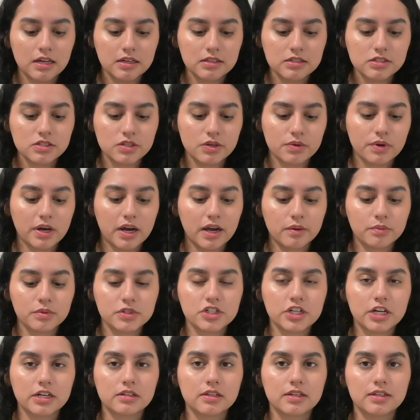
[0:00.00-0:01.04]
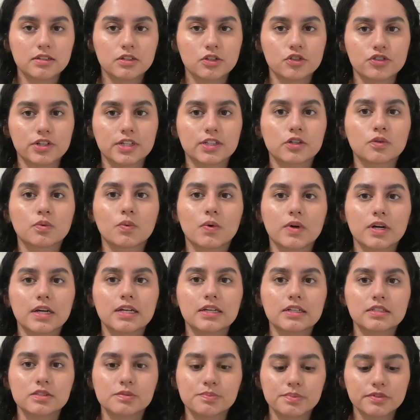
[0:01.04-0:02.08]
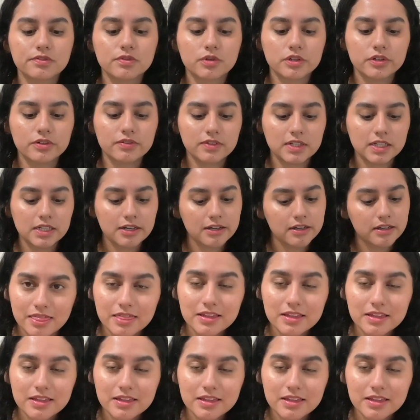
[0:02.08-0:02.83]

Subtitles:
So I would check like the trigger warnings before you read it.